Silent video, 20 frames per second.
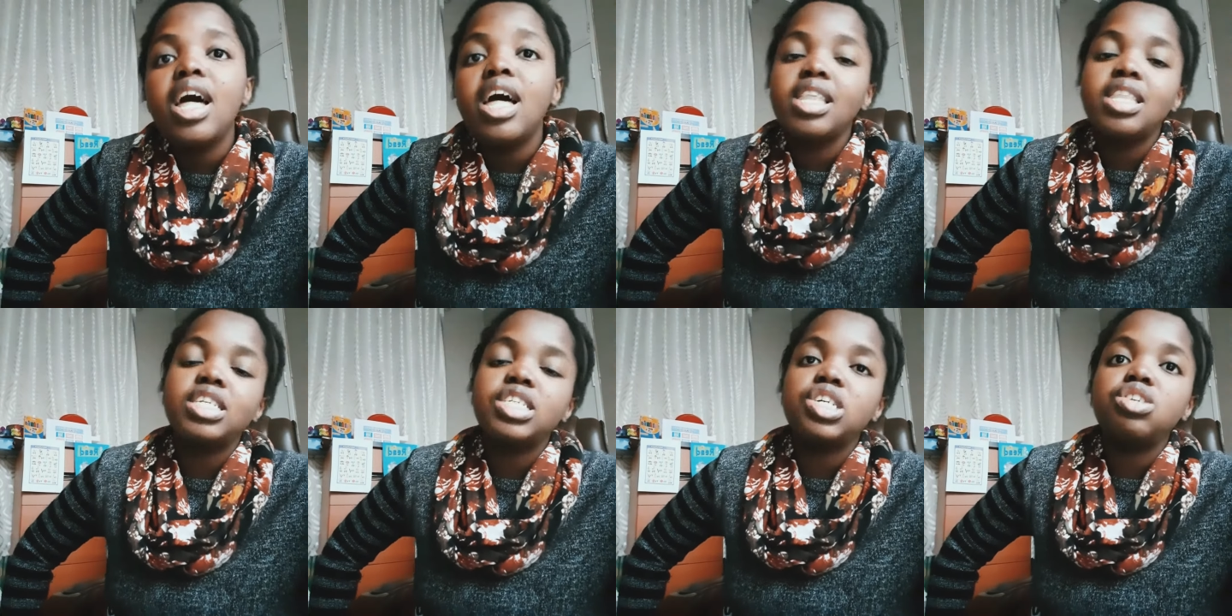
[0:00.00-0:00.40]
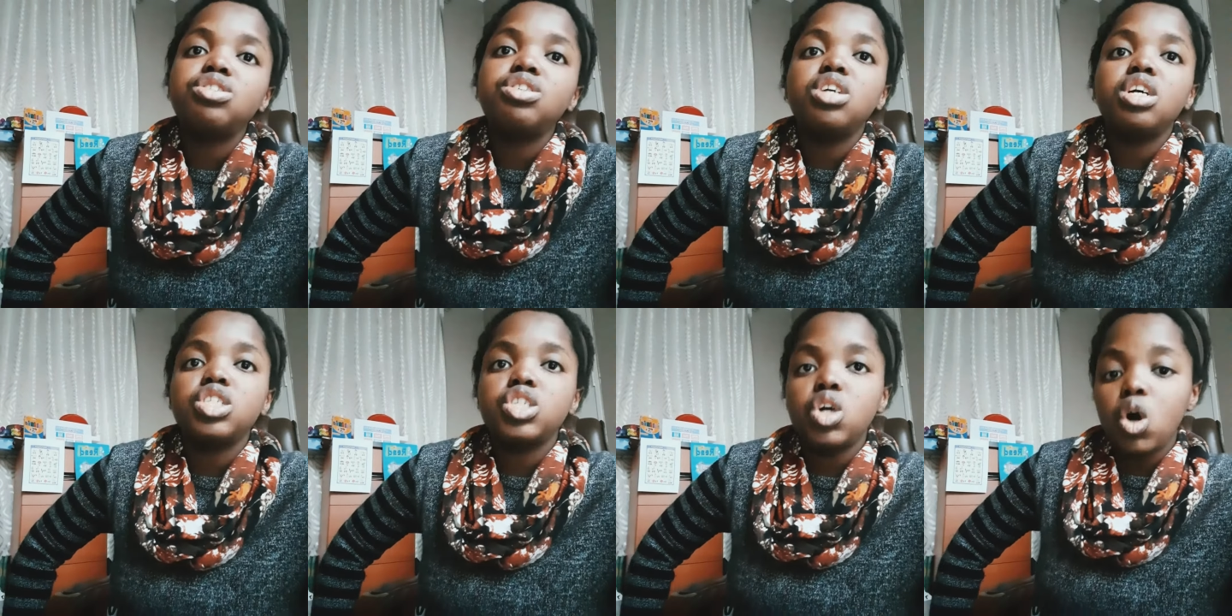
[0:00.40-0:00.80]
The children
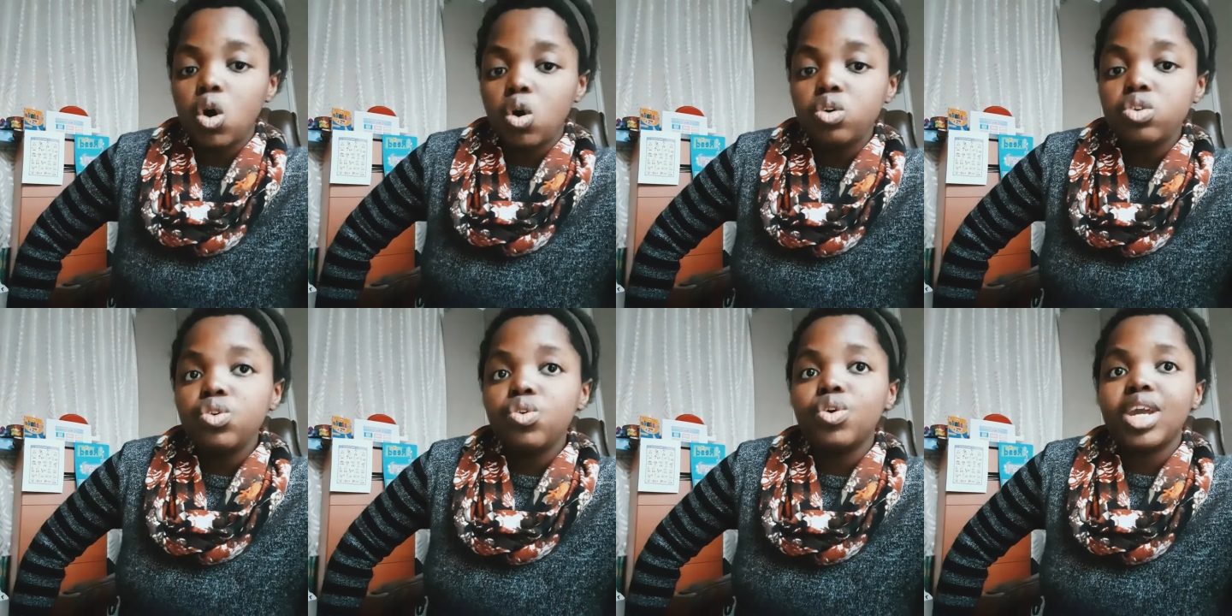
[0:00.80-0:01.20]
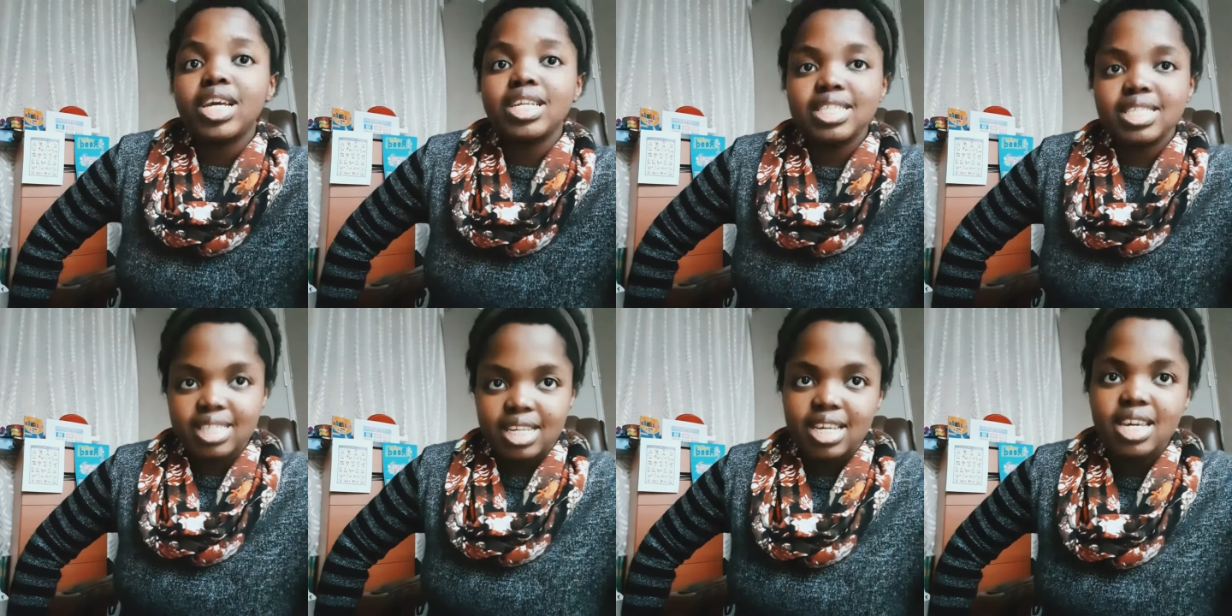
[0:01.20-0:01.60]
are told or can
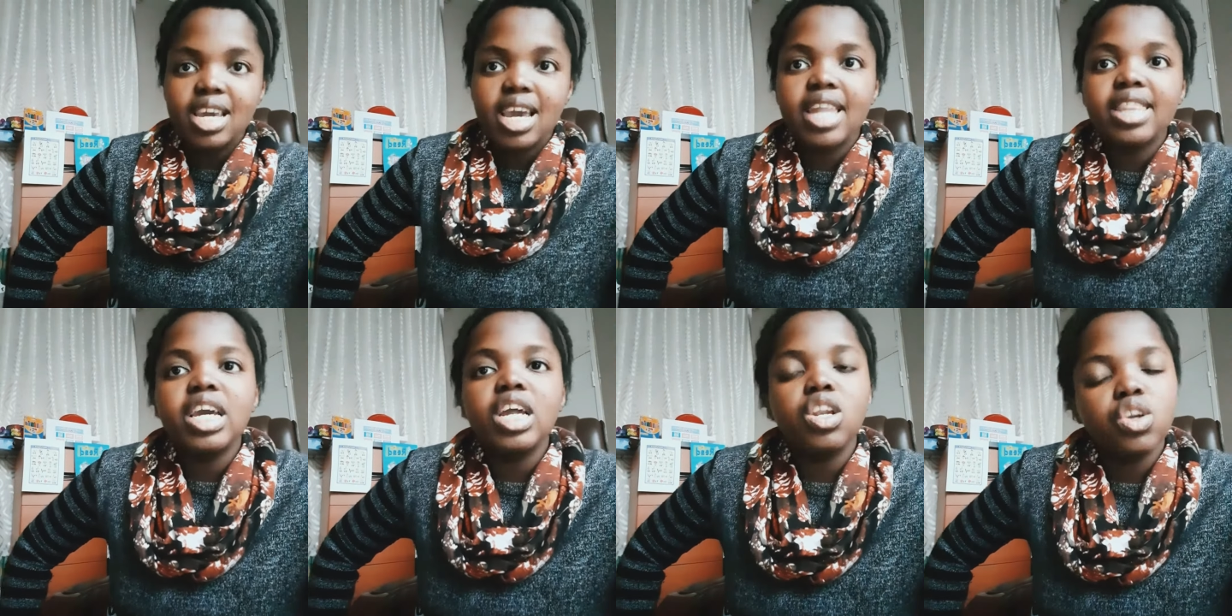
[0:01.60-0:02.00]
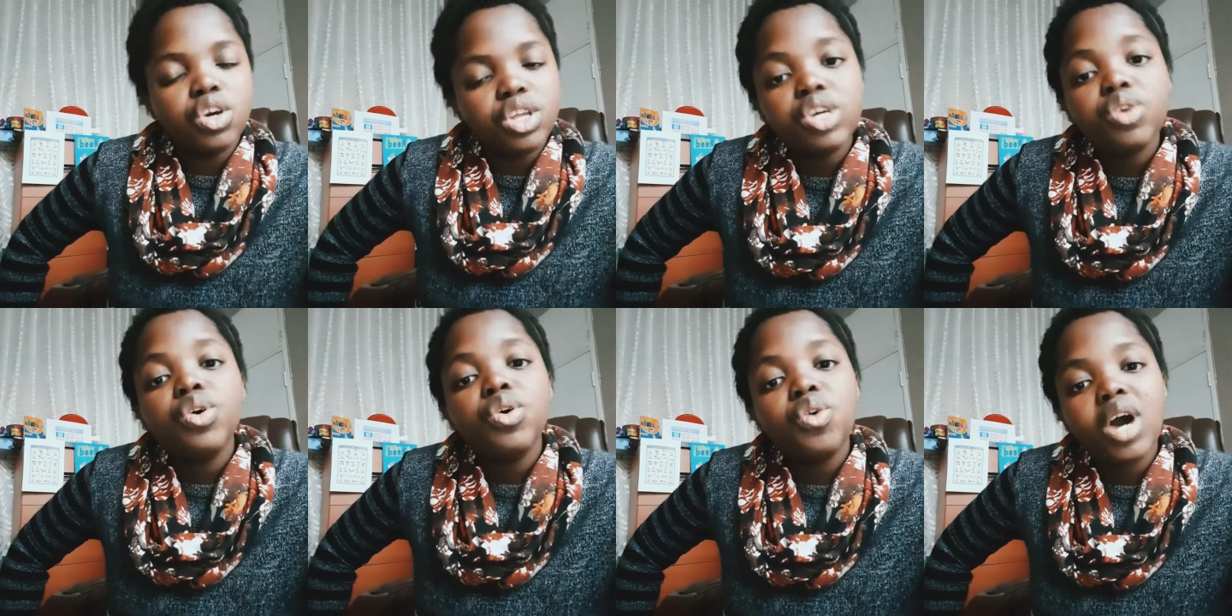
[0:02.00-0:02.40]
see and they learn
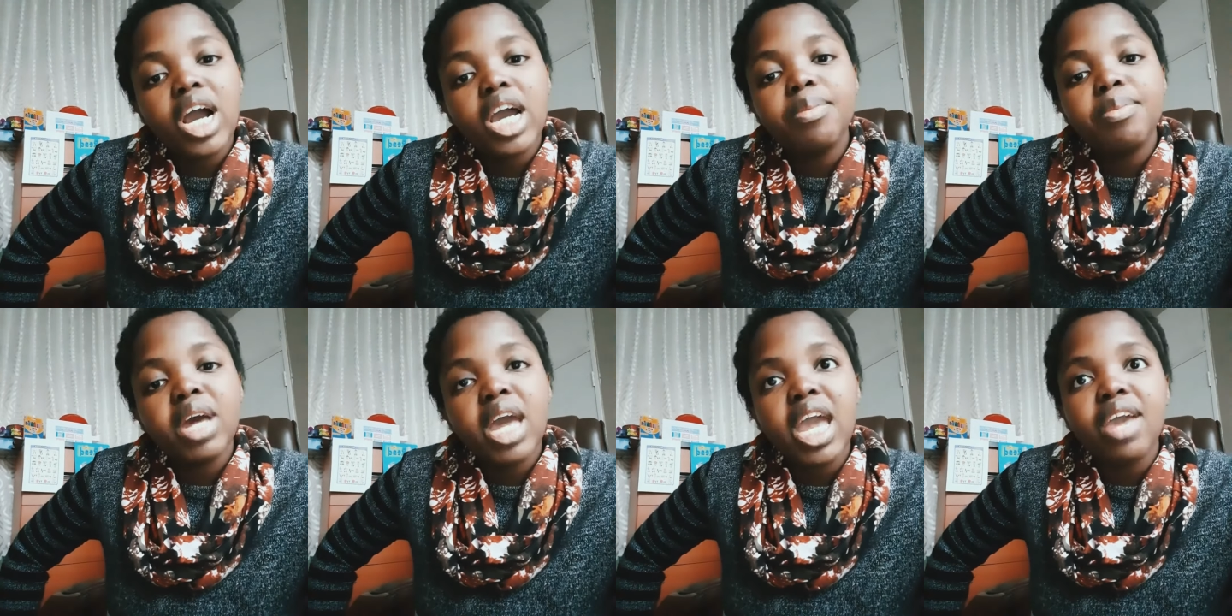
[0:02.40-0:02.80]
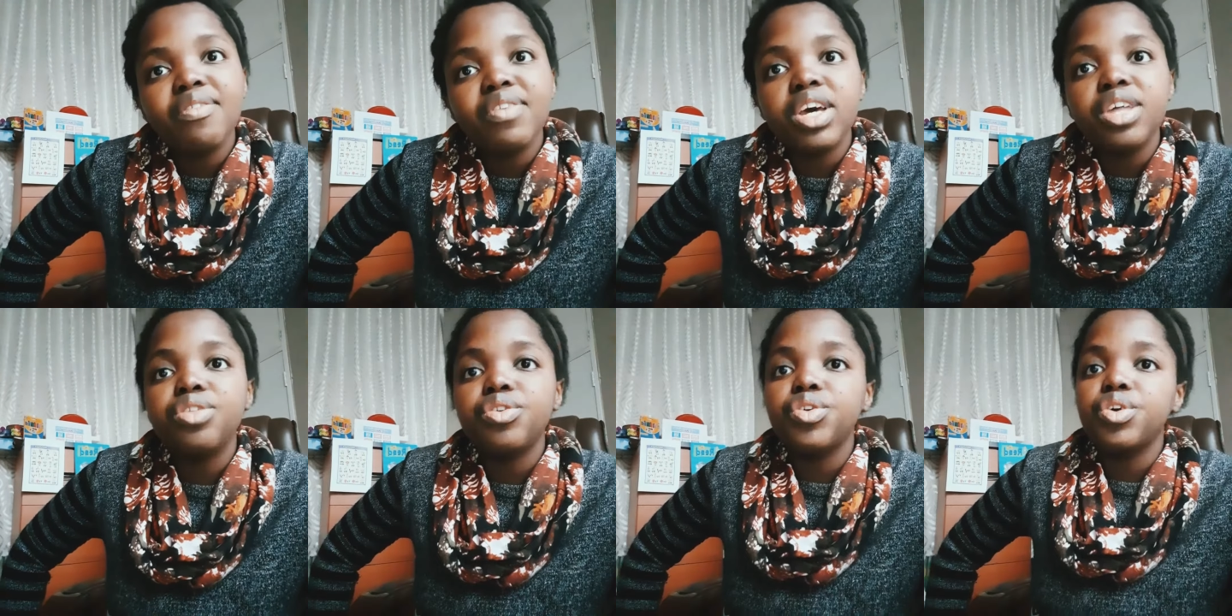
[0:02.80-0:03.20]
the required
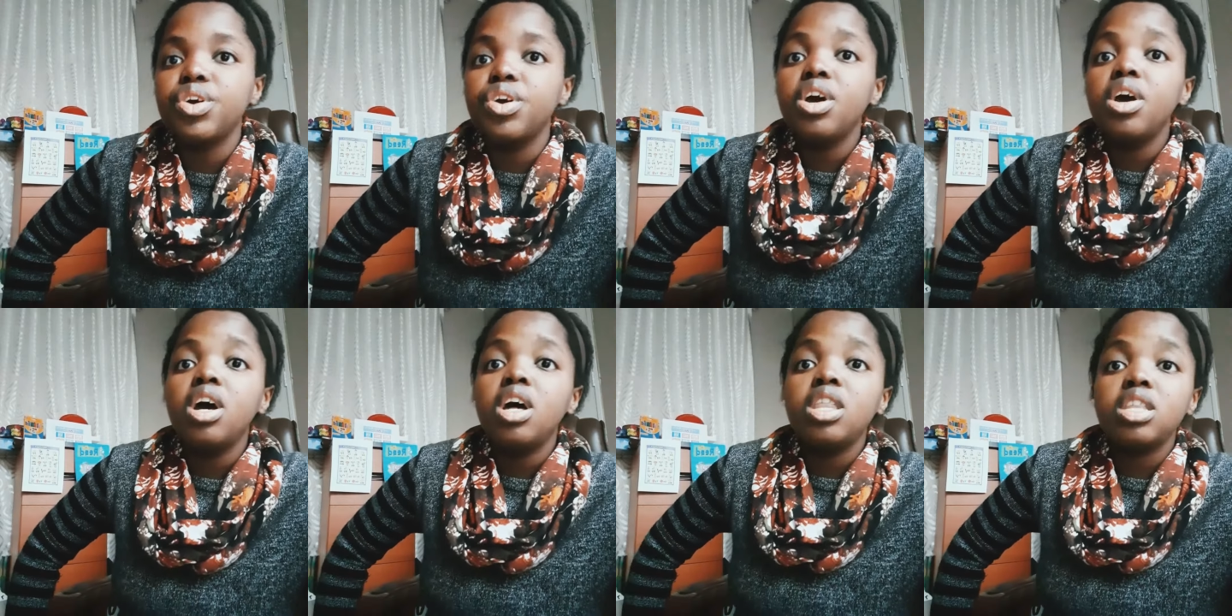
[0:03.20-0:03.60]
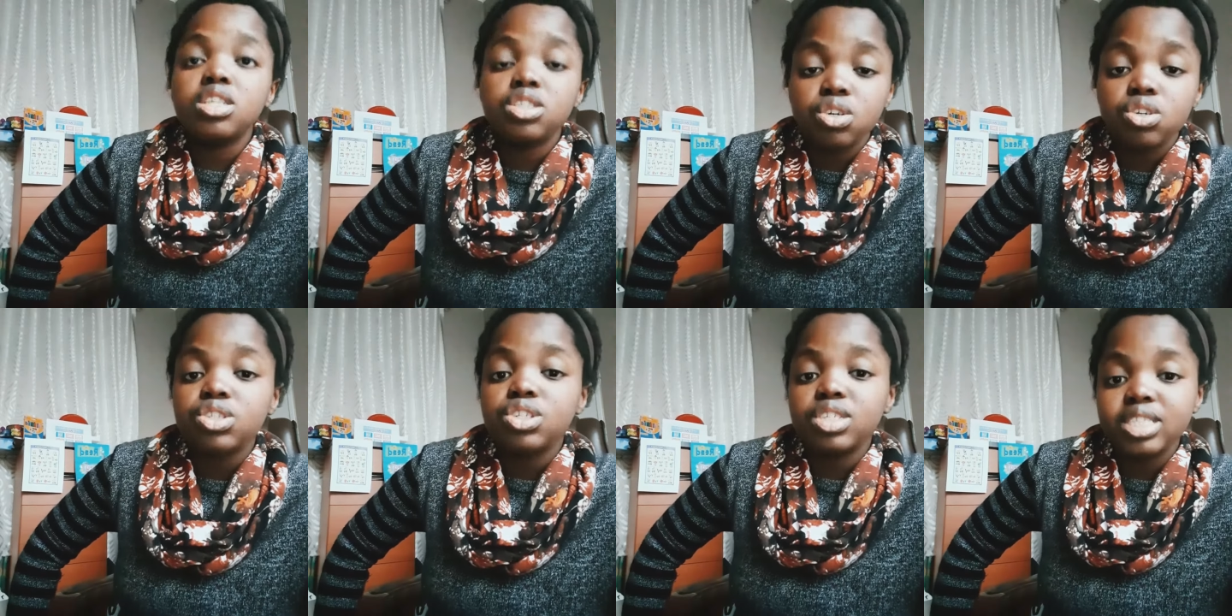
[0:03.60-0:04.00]
behavior through the
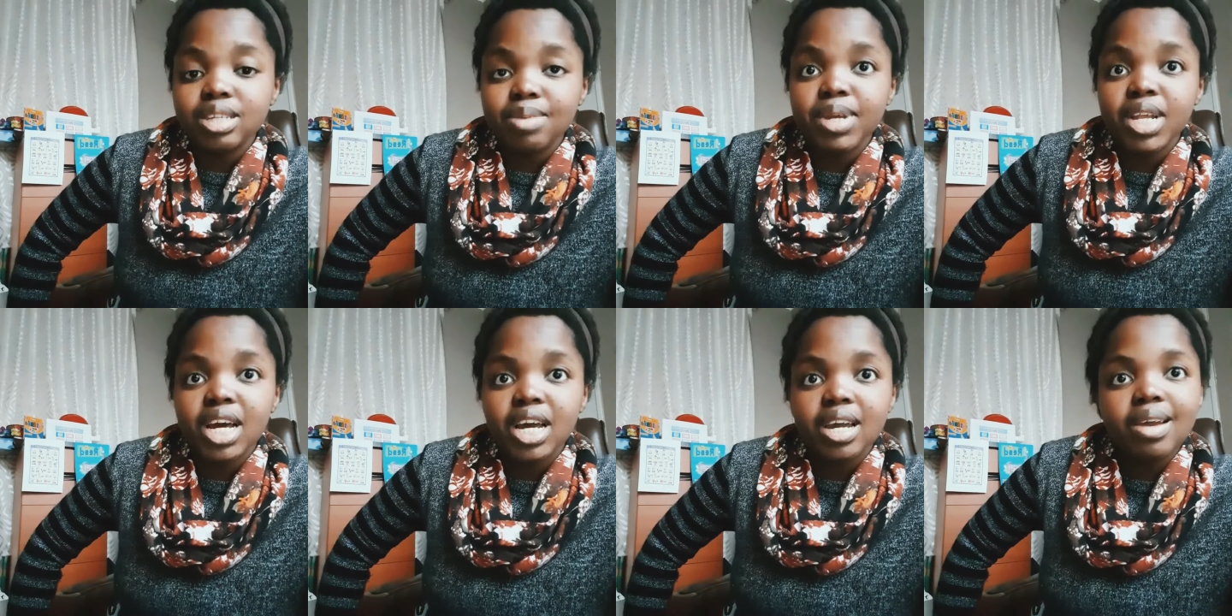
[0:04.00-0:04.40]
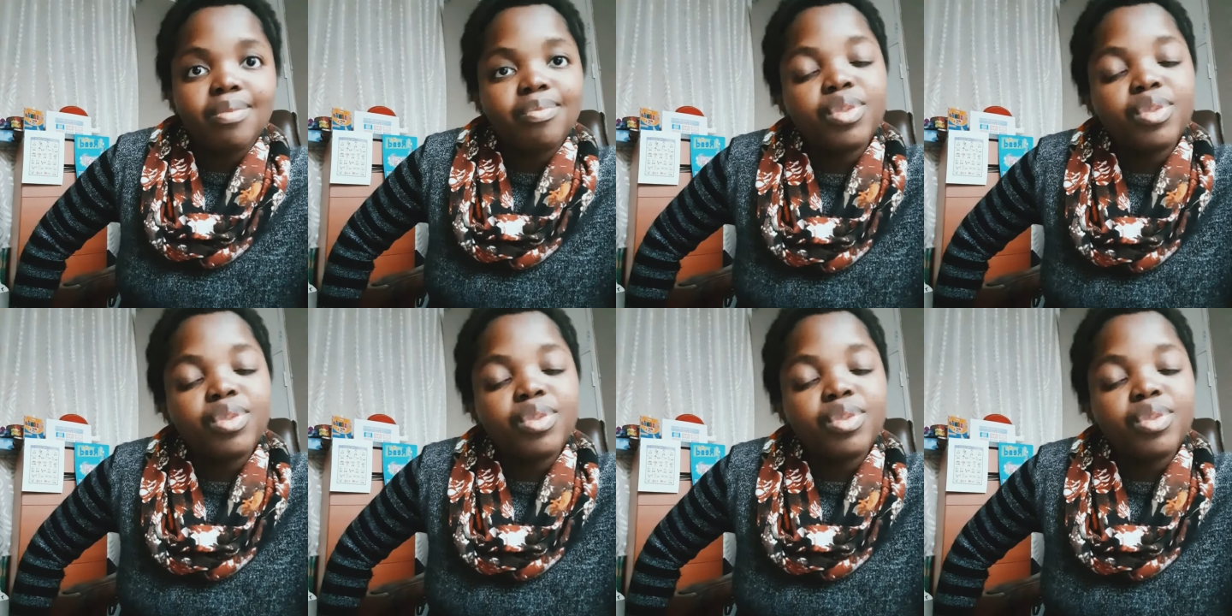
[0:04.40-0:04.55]
social stimuli.